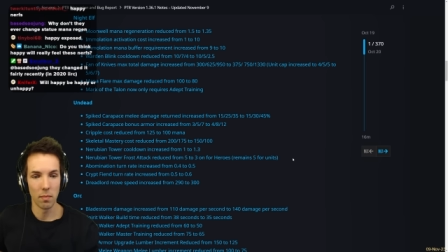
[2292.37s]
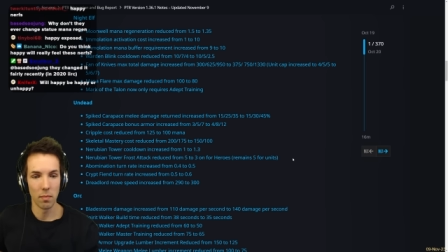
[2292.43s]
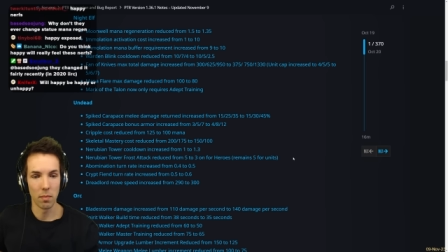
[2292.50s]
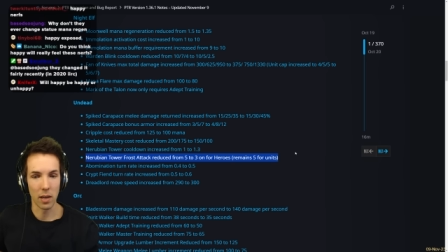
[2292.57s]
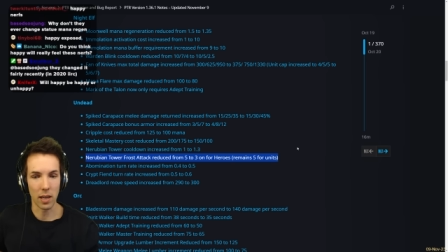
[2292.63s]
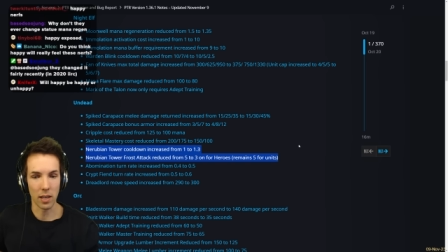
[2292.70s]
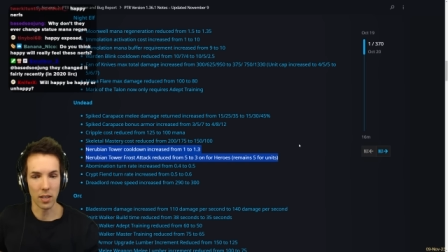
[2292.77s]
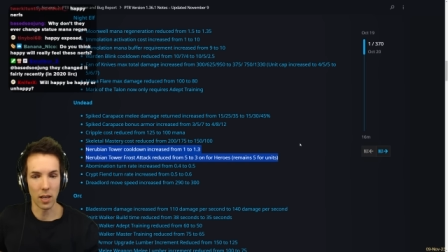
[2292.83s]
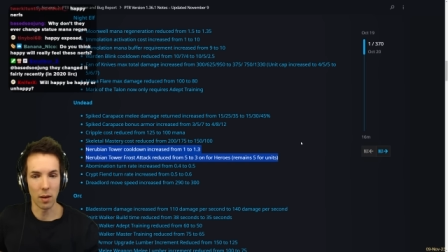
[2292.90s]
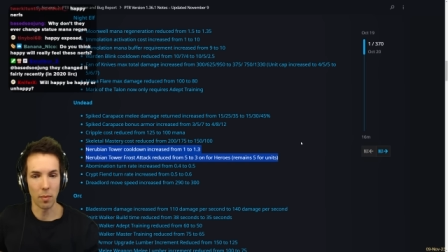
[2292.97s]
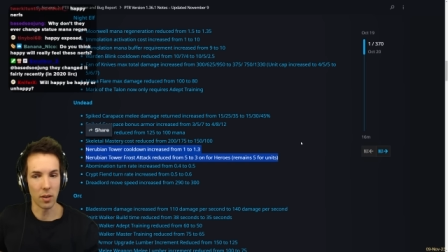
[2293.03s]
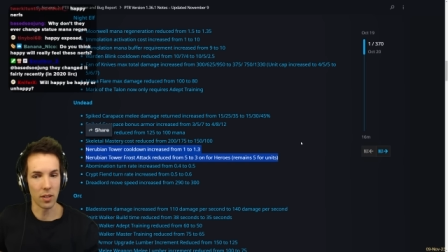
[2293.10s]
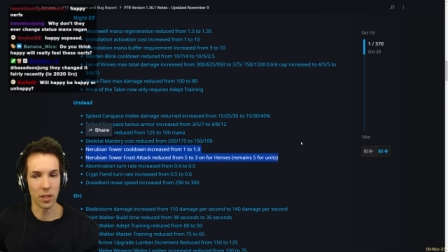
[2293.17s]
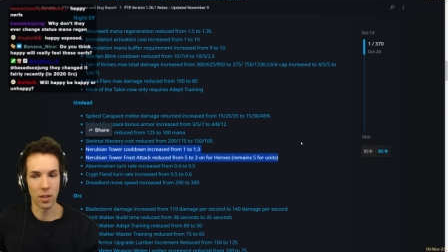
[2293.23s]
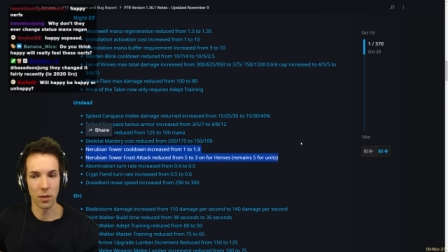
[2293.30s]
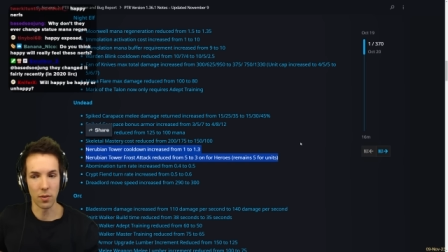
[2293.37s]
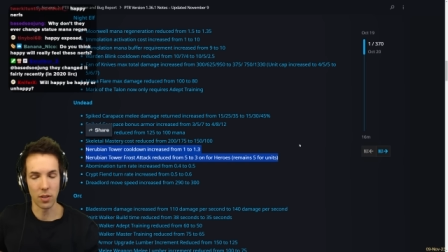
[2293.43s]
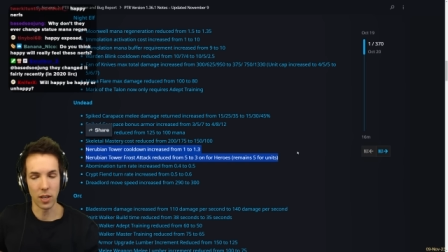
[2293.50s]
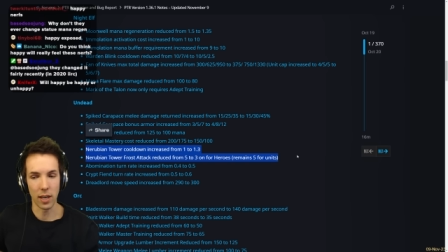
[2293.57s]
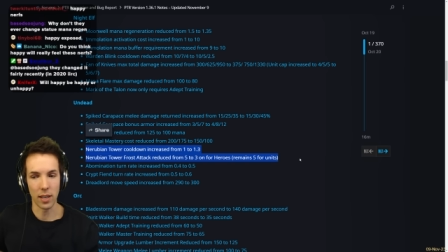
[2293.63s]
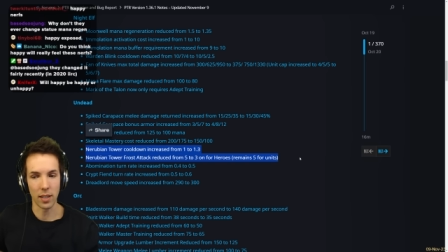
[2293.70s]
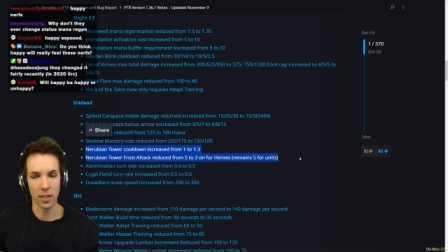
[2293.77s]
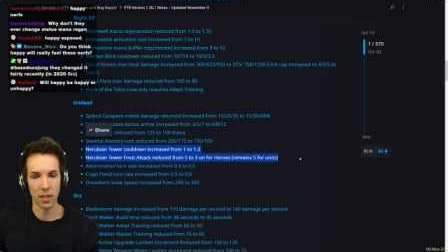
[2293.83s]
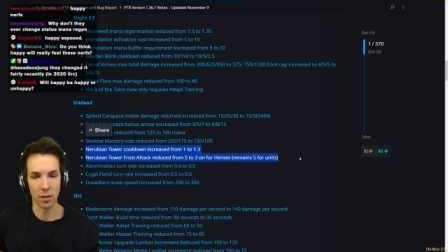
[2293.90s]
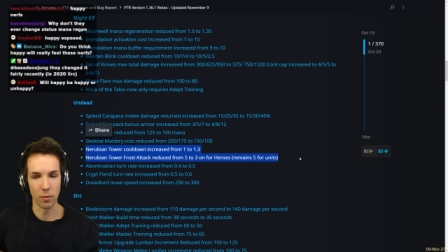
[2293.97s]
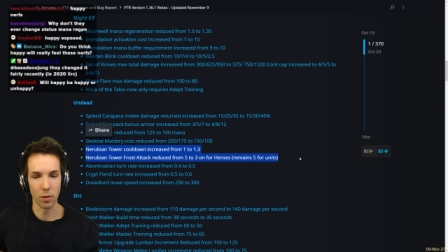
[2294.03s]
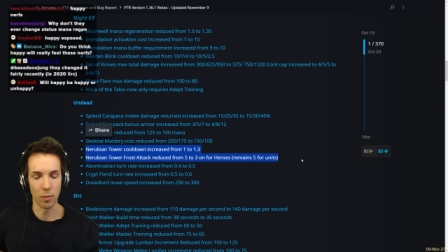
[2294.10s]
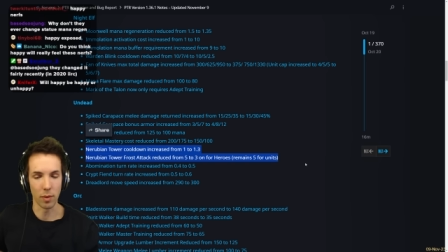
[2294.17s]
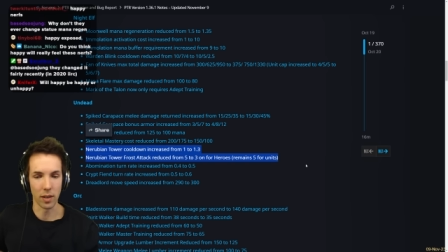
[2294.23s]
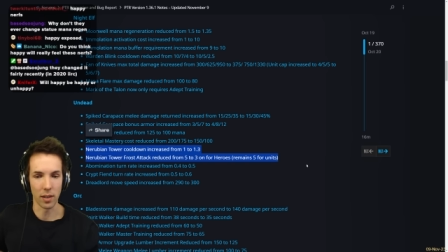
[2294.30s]
because nublets don't change
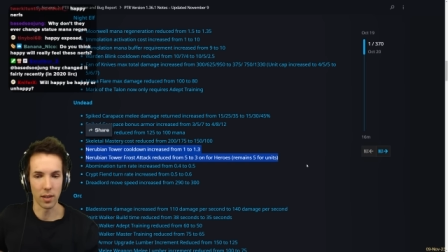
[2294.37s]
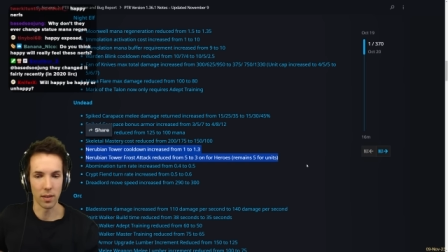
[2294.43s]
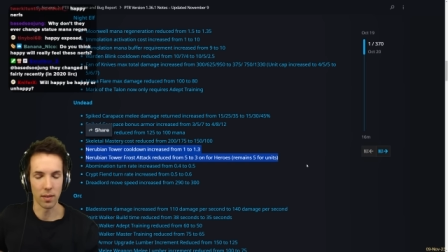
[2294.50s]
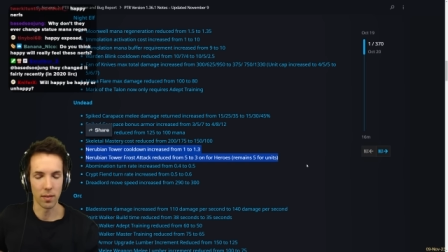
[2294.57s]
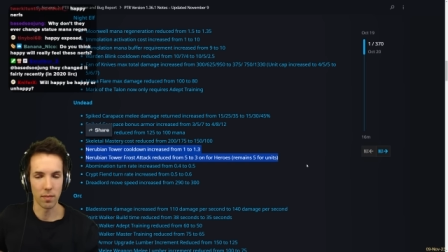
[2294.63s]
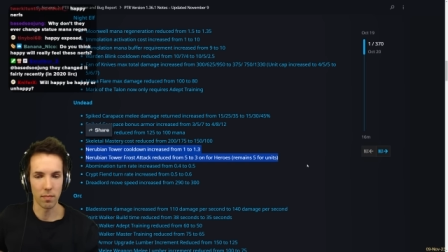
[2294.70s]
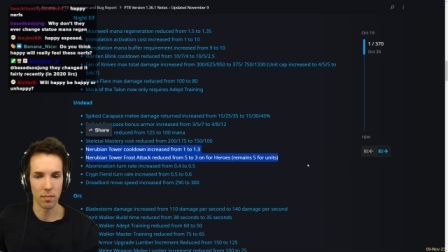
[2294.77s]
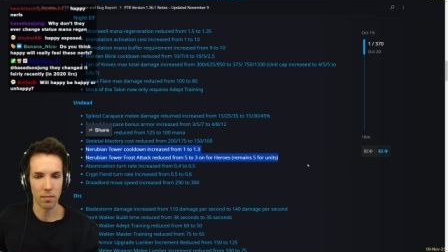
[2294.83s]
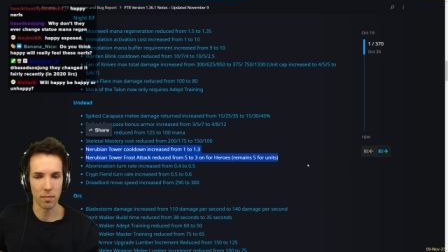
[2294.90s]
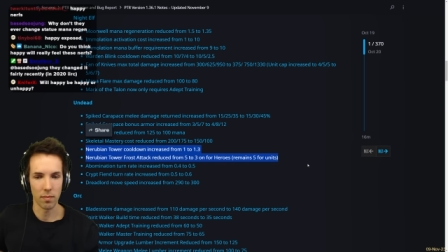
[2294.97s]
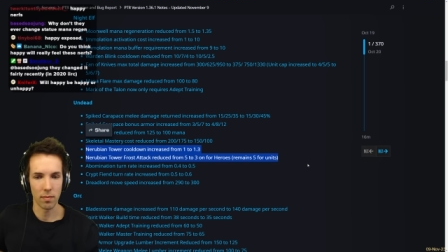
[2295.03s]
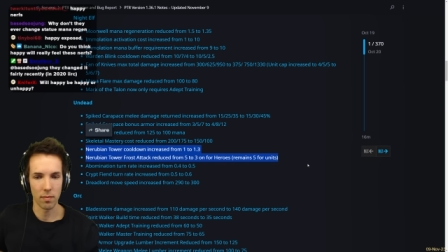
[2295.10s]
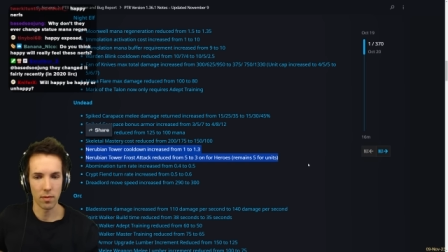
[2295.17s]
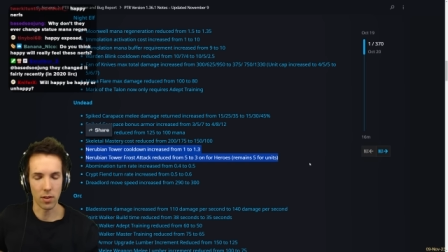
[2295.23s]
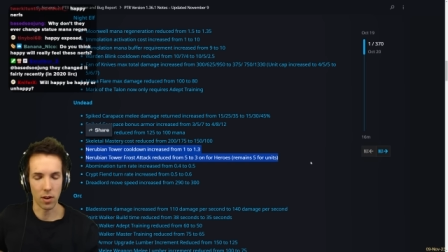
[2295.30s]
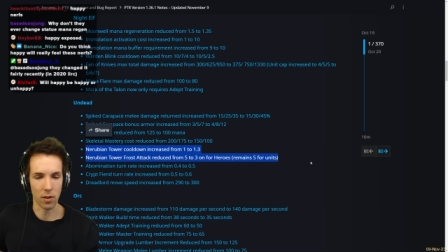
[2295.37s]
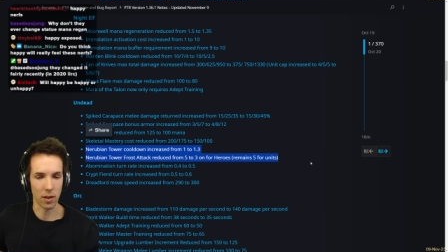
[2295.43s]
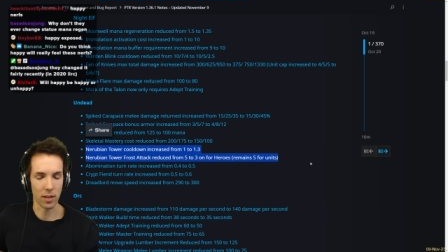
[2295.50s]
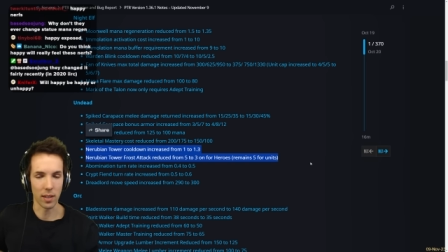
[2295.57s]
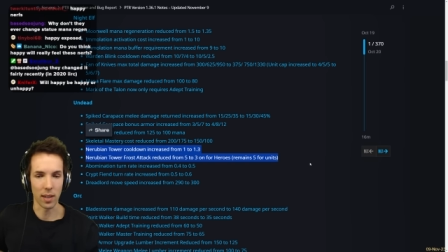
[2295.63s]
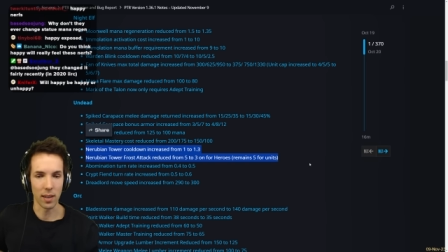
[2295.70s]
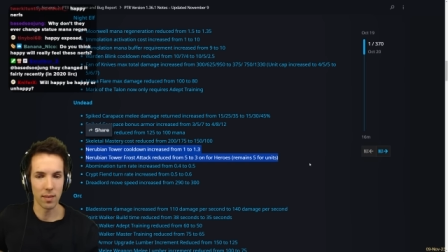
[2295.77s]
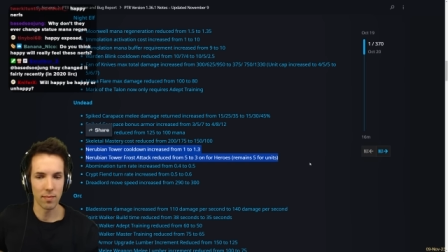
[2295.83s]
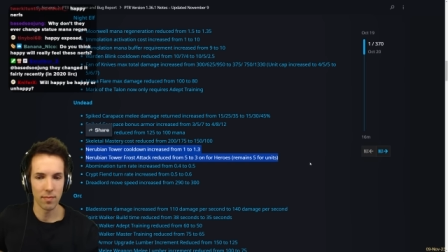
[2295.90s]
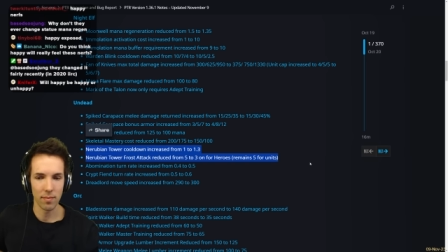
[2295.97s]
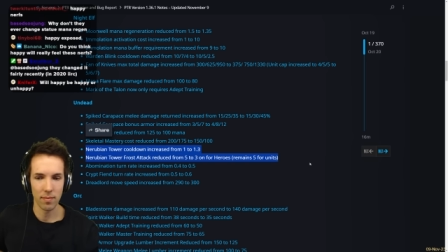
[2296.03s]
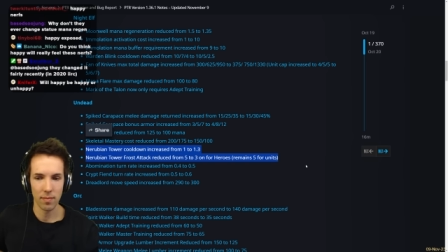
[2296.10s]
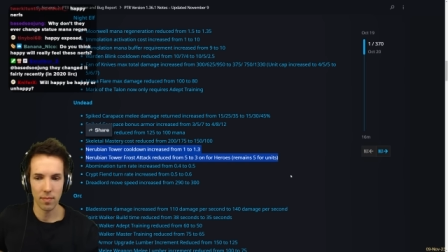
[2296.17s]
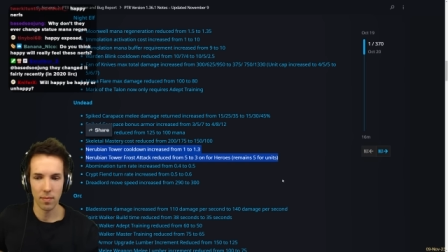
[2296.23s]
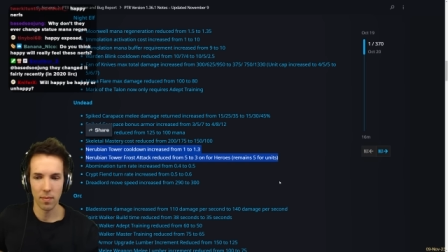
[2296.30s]
Nerubian targeting
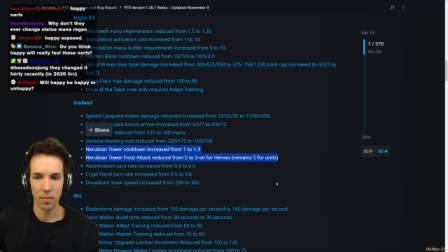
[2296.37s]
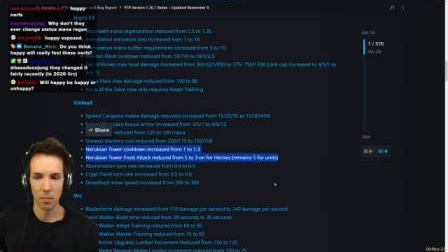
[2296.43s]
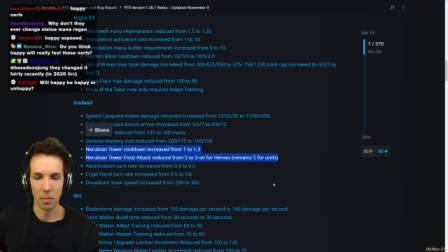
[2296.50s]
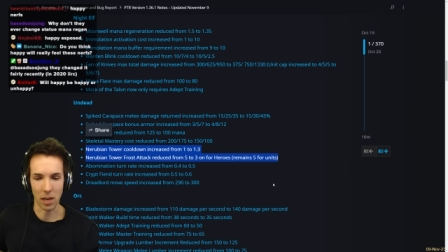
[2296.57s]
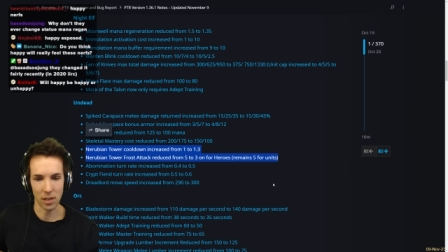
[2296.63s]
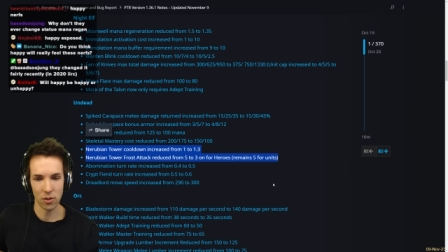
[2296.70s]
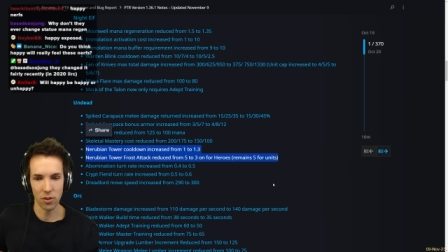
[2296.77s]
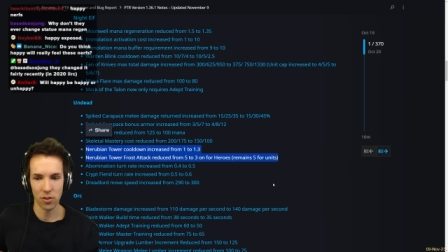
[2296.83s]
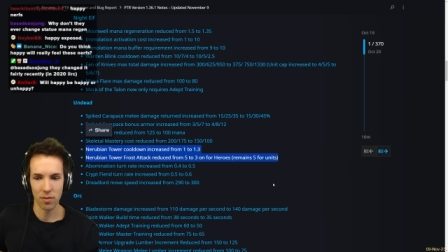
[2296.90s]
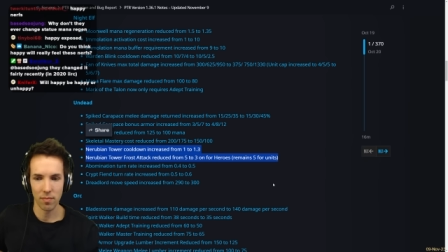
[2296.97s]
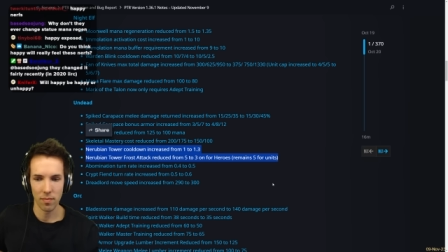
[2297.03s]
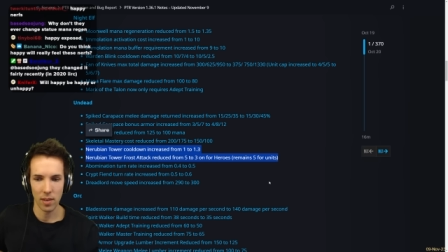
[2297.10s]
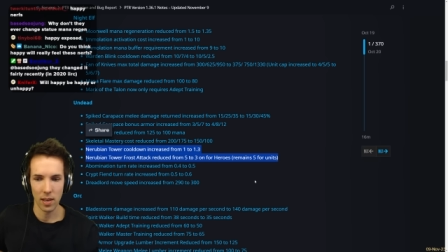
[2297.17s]
much.